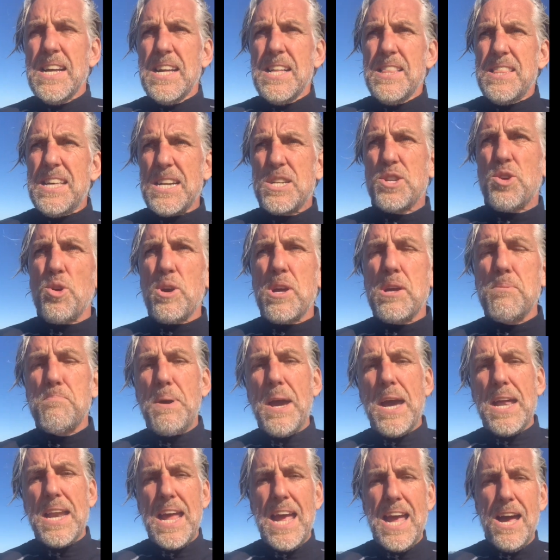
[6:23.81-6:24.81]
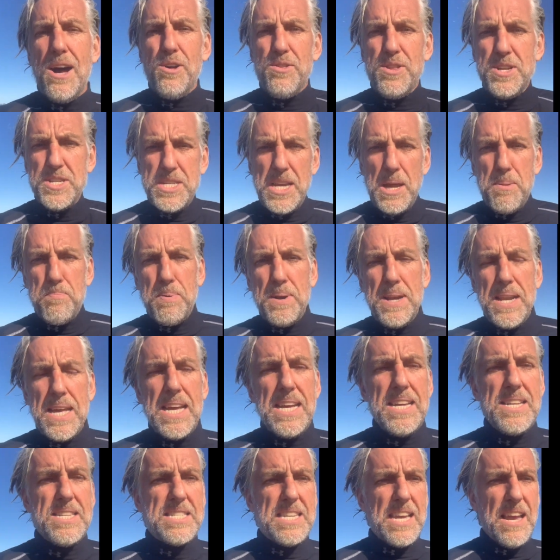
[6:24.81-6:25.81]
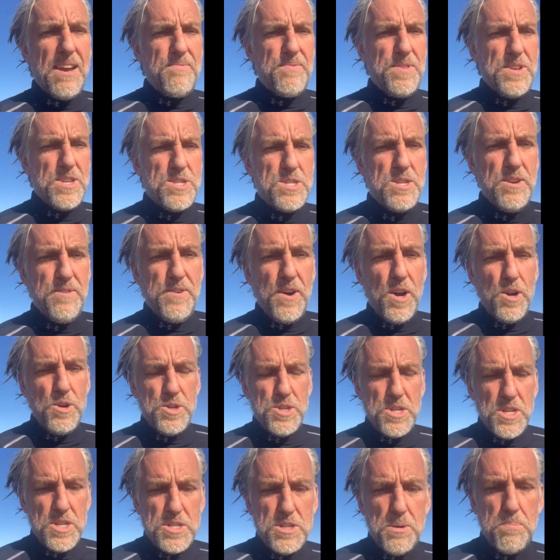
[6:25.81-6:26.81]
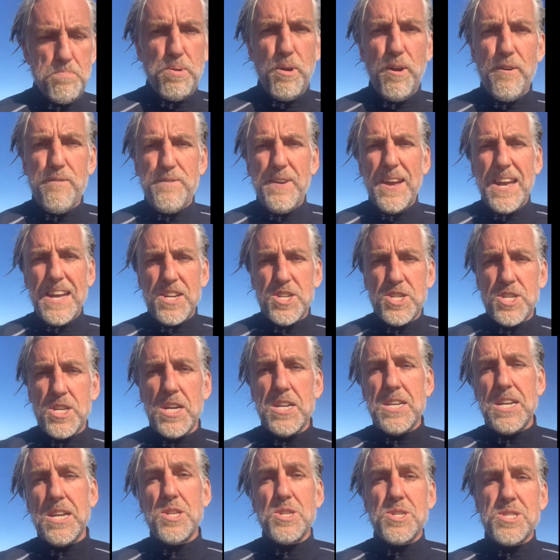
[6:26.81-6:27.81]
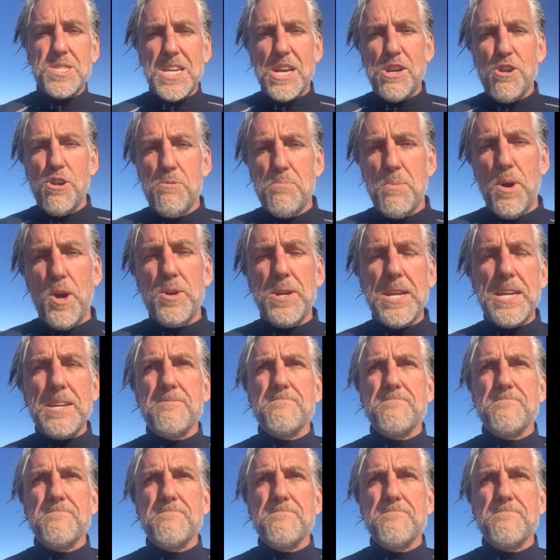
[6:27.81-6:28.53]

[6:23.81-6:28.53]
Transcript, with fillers: they're talking about how the Japanese have this devotion to perfection and ceremony.